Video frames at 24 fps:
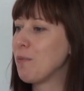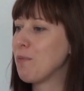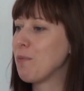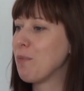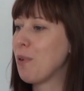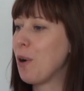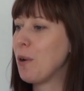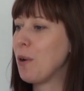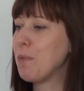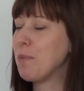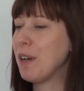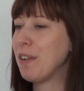
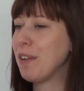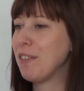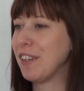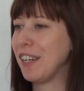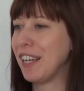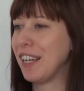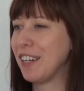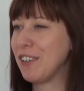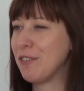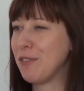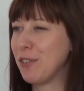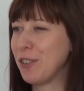
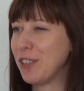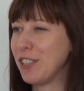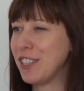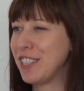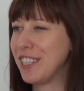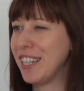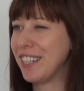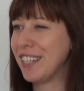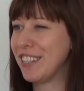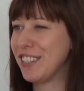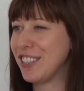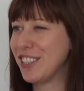primarily, I
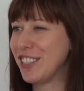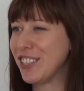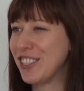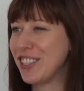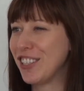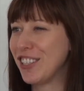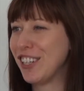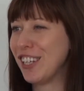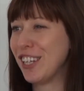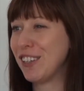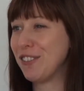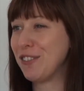volunteered just
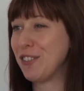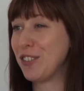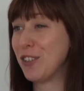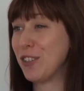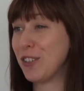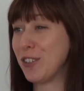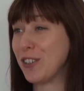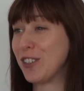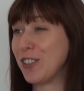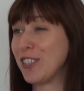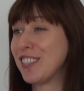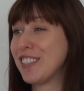because I love
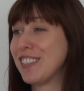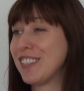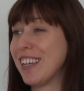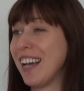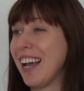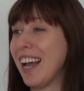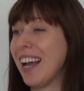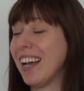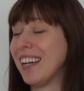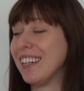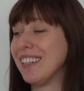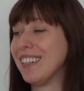dogs,
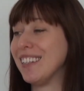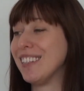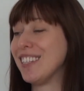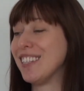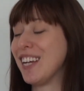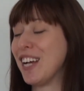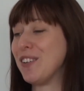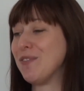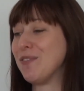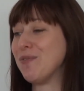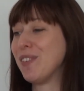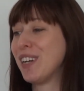and
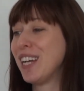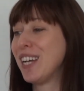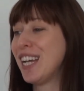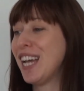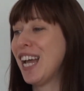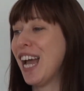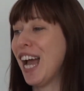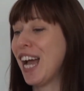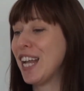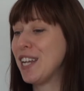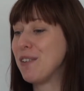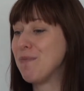
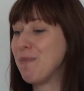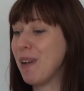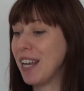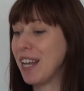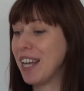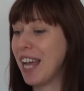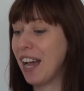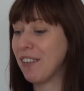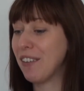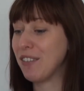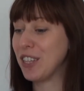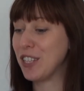it
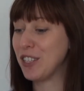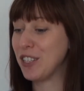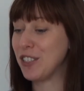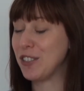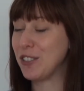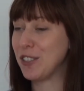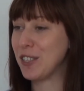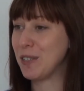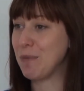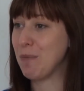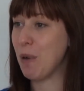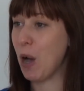meant having the
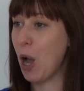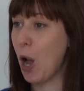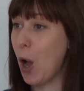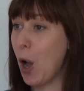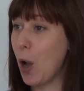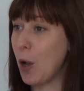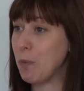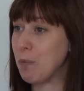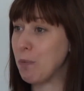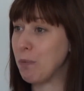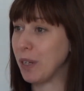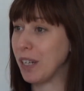dogs in my
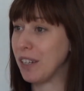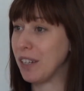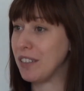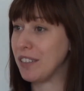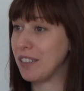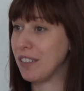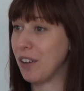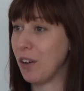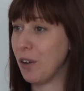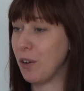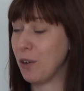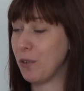home
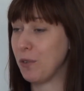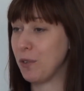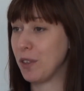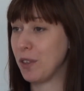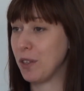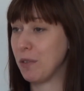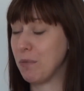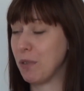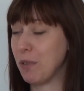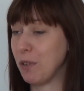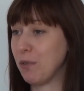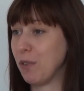because I offered
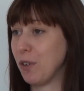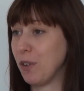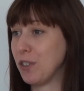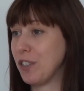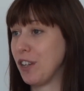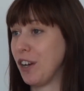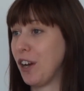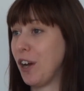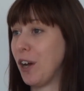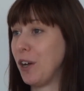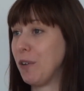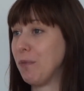them a
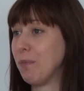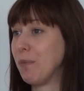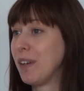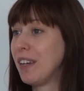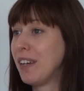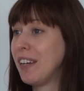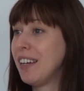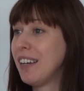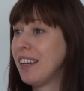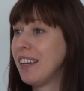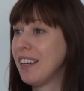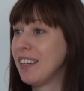foster home.
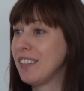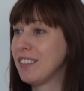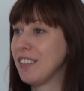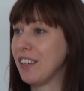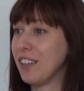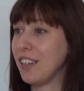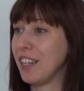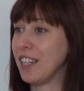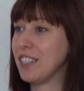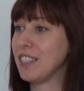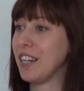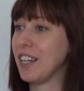
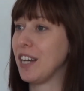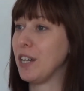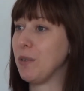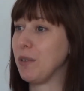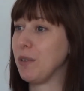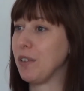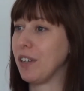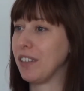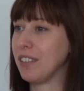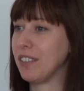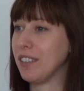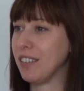So they stayed
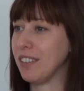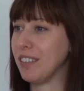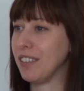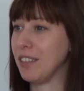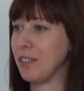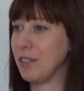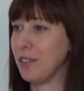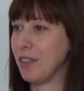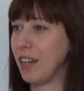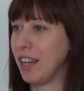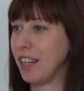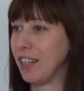with us
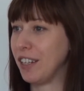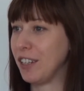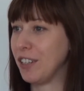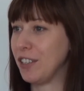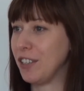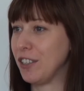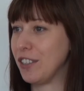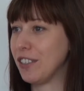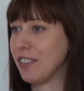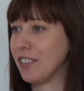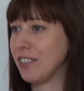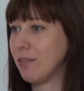until they
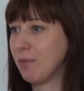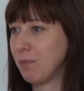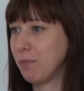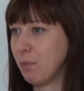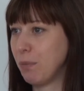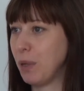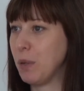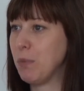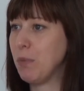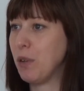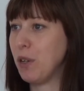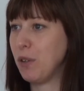could
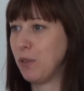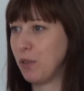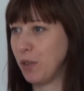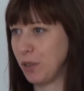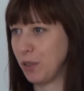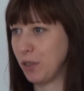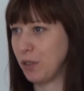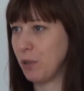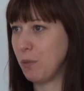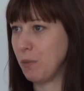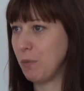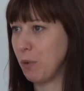be moved
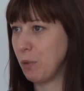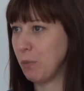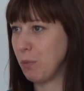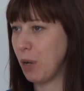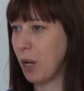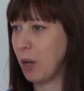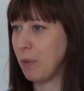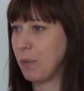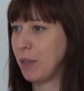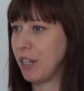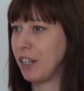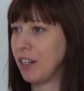on to a more
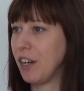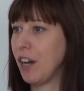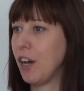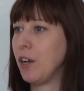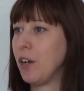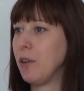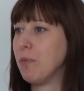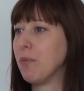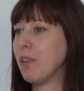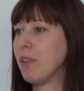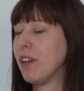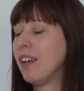permanent
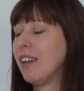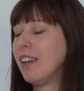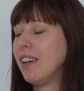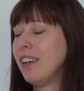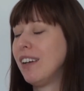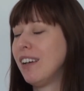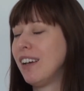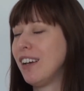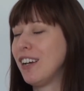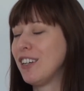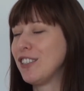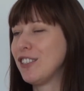home.
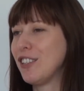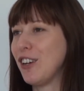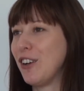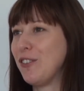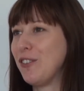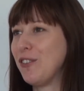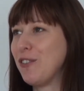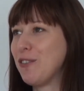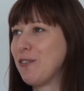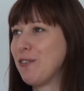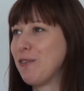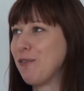
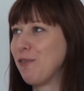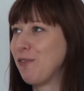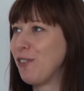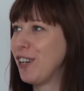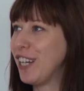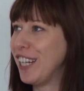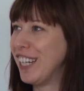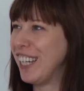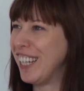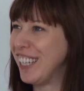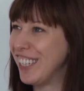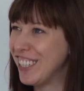So
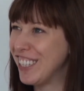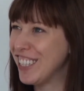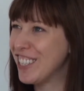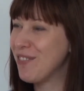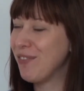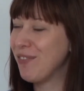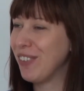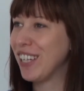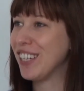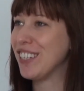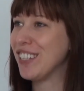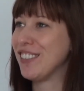really,
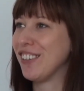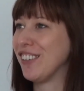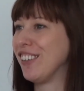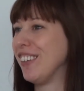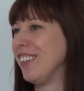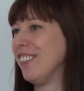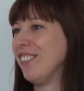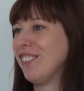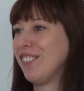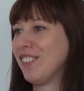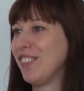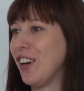just because I
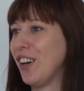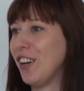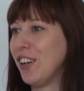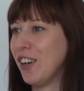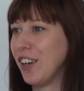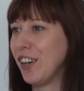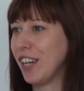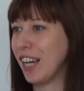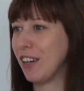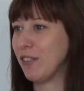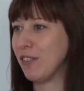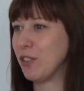
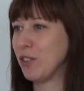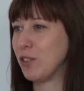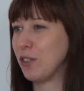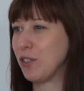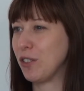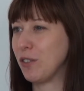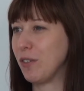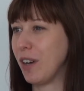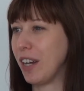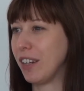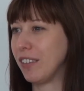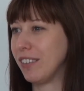like having
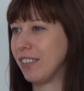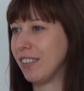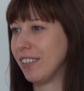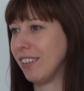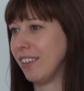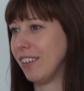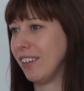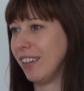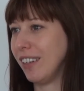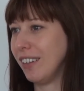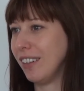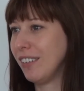dogs around, and
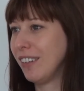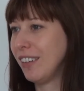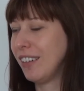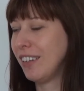I